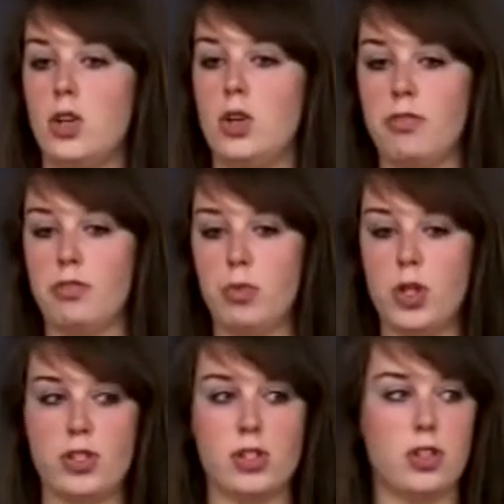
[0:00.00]
you have
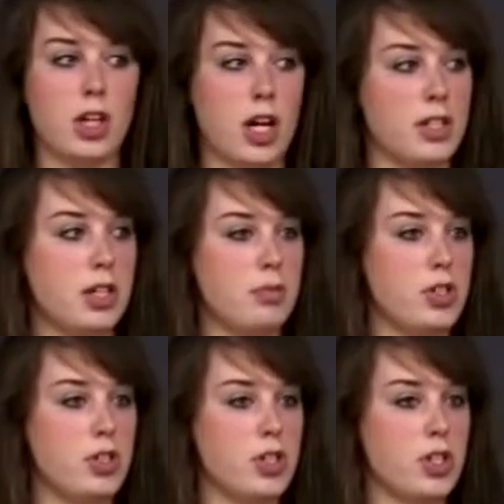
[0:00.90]
moisture the content
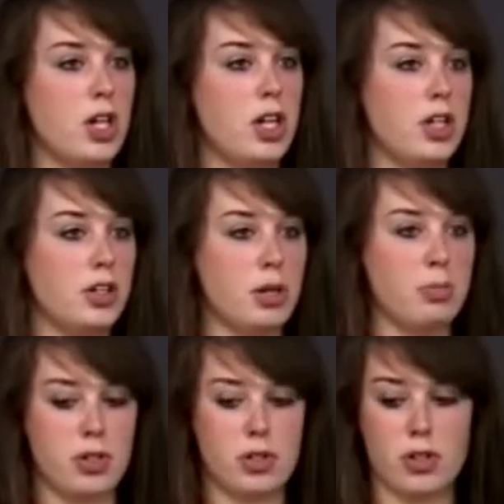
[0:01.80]
which is good, and your
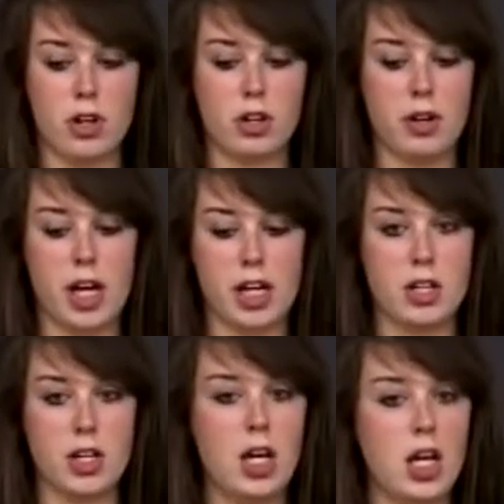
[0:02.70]
temperatures are all
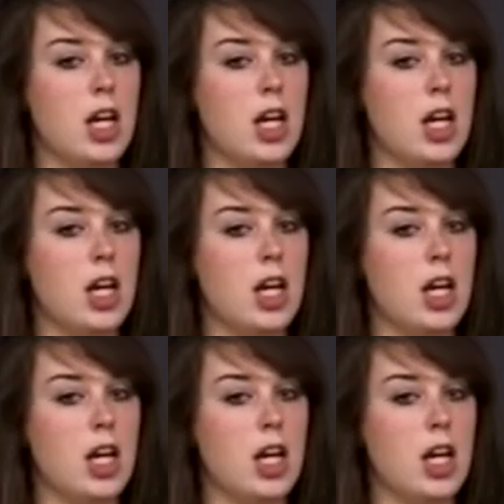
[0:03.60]
correct,